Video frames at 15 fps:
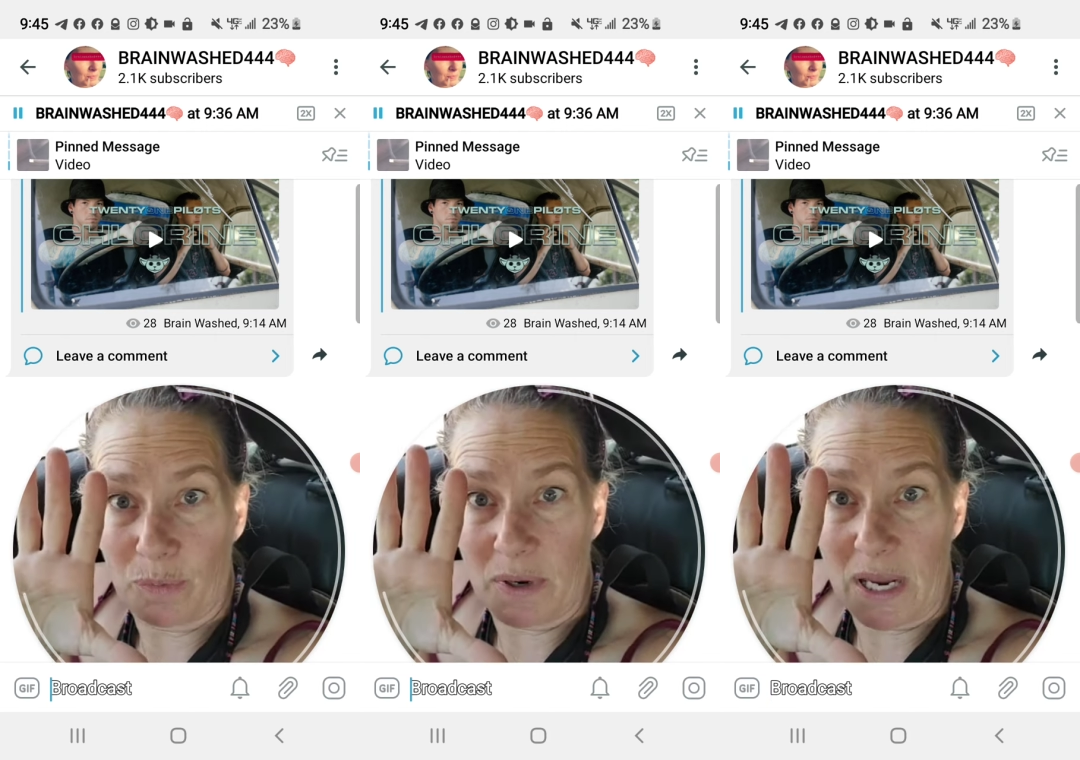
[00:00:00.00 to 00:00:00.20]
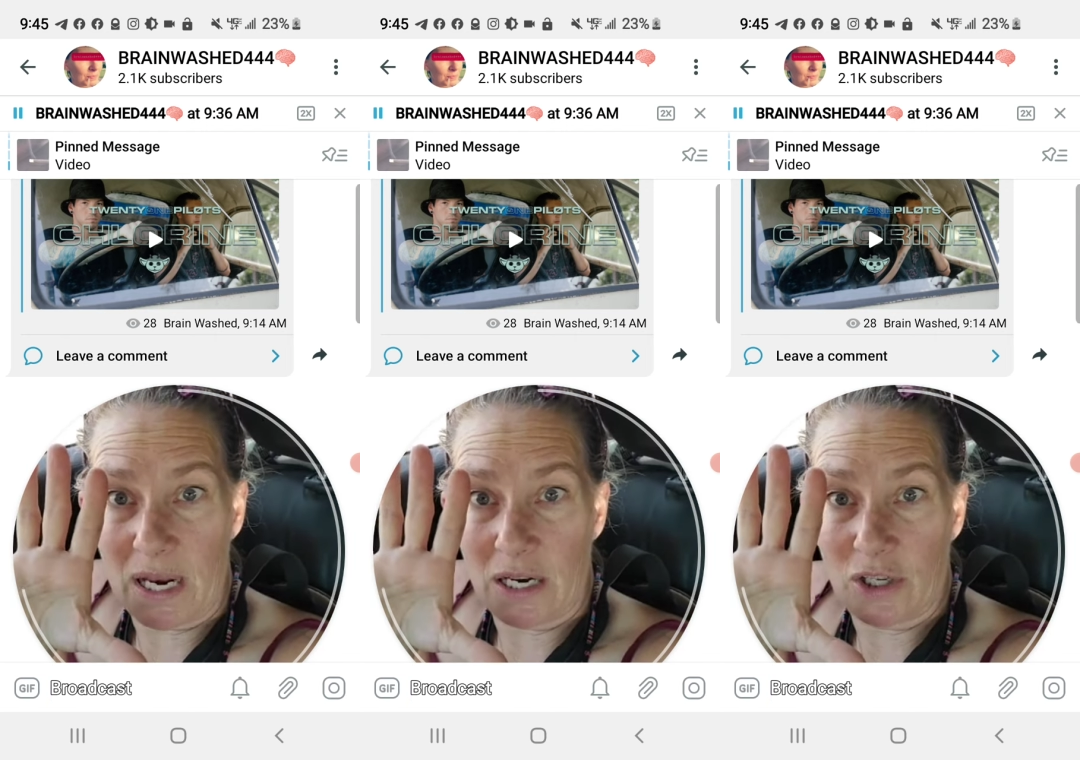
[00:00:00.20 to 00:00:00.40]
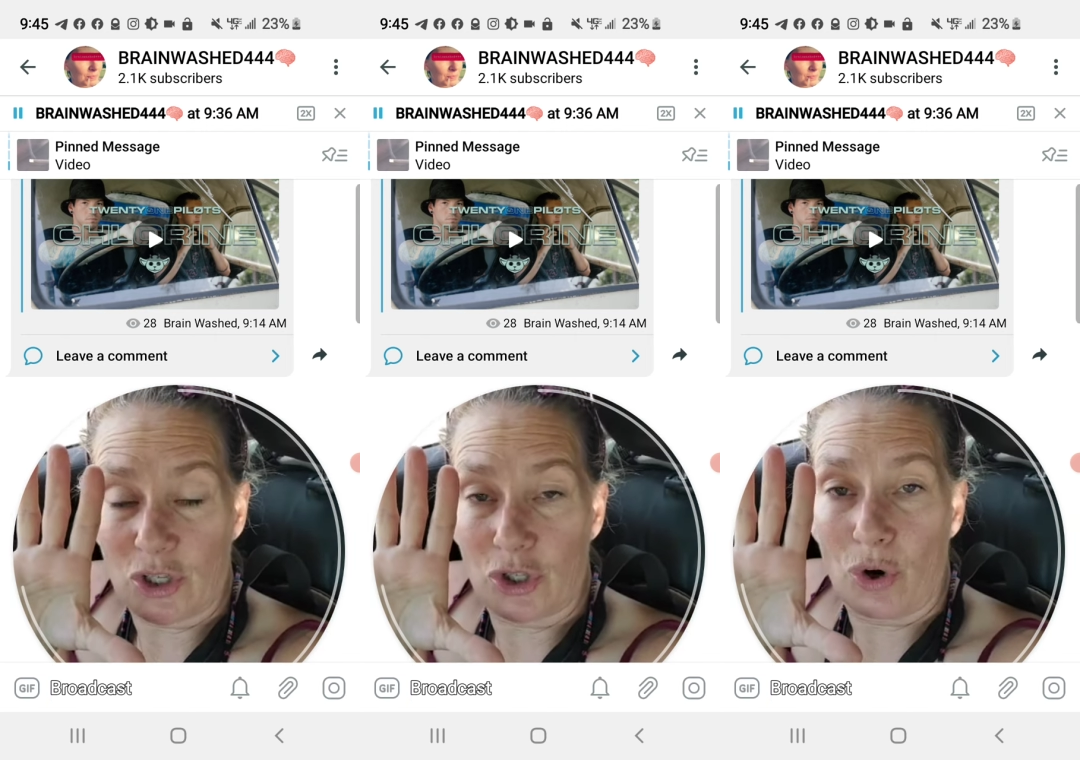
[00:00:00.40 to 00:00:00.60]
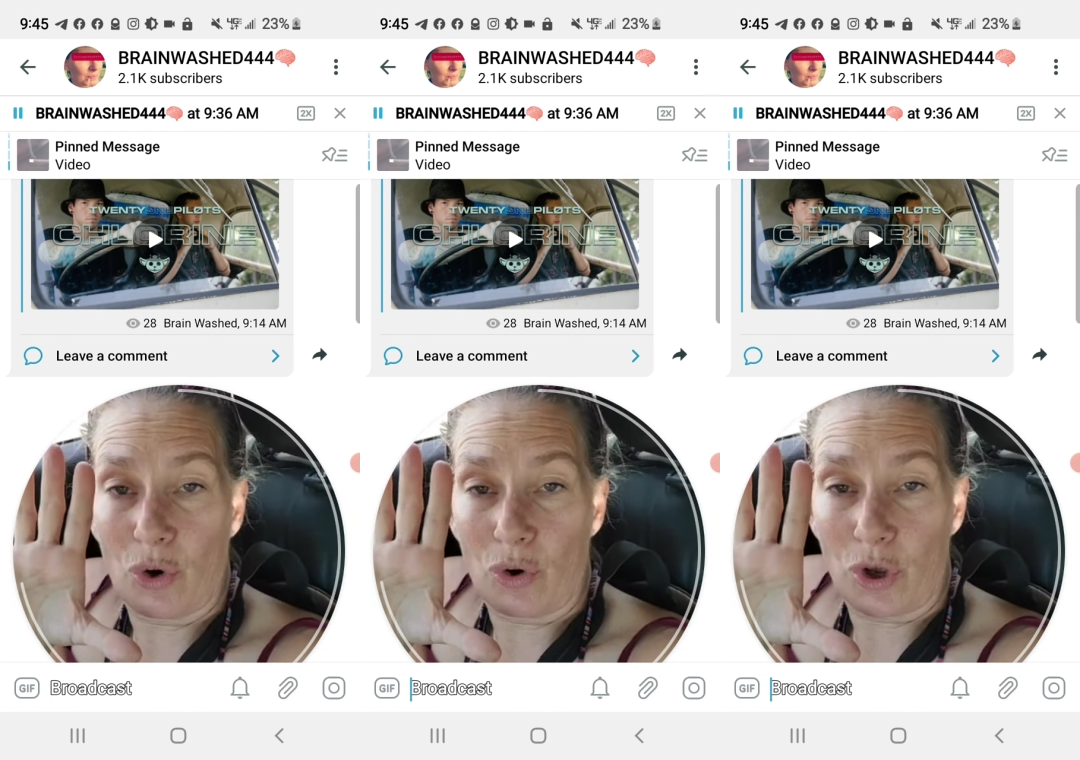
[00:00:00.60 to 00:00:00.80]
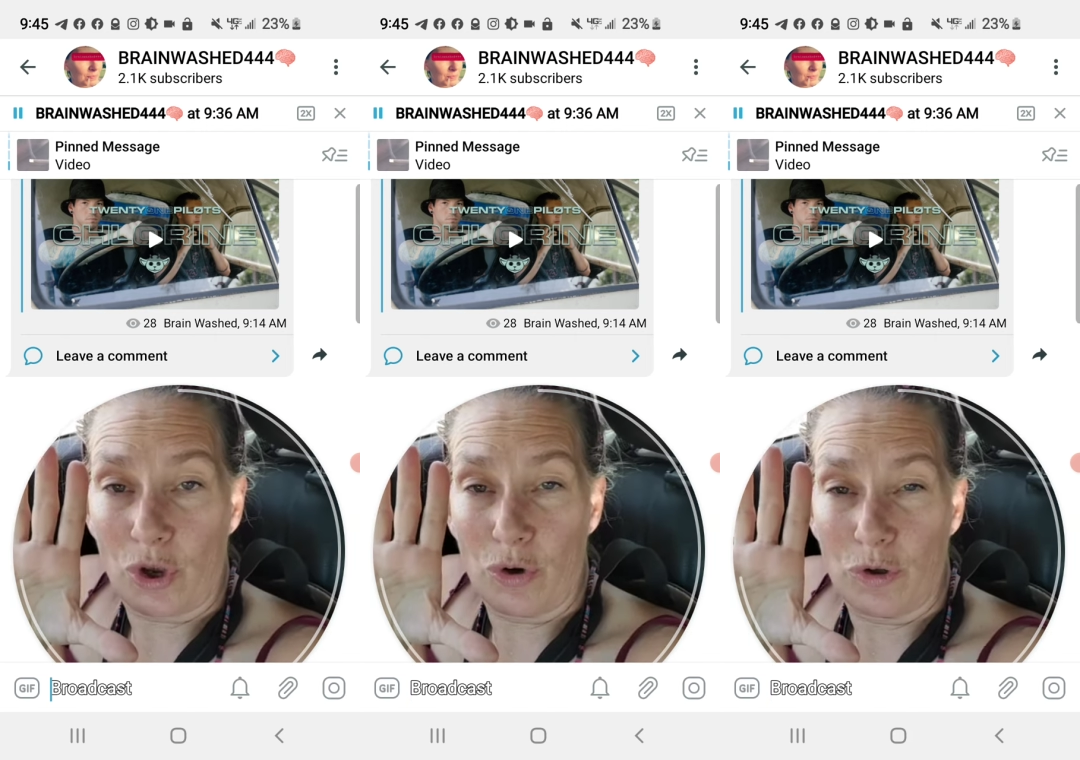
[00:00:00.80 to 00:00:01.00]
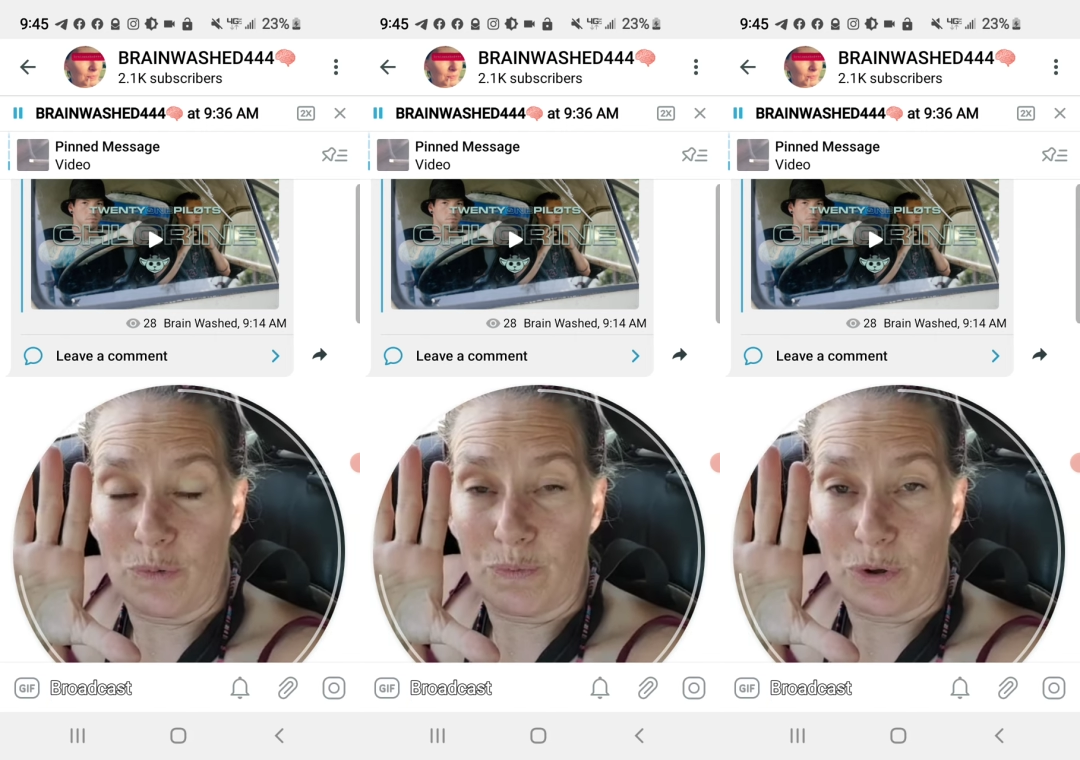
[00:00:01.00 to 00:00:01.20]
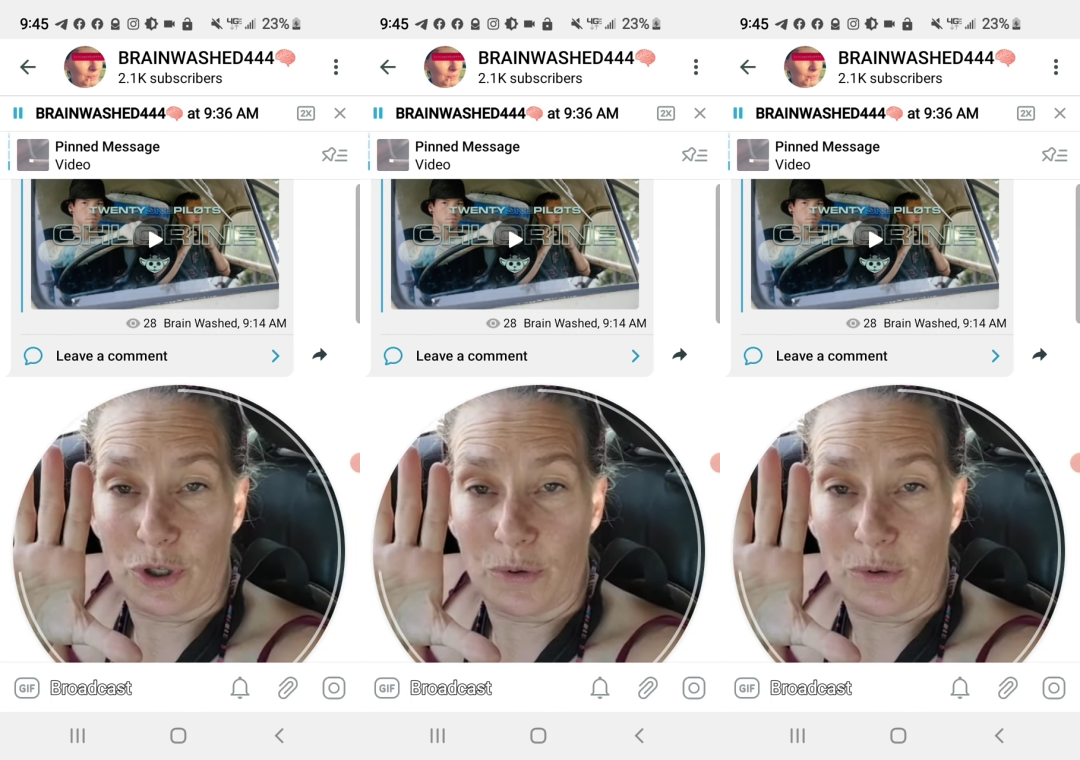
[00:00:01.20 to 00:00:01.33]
would be getting so huge,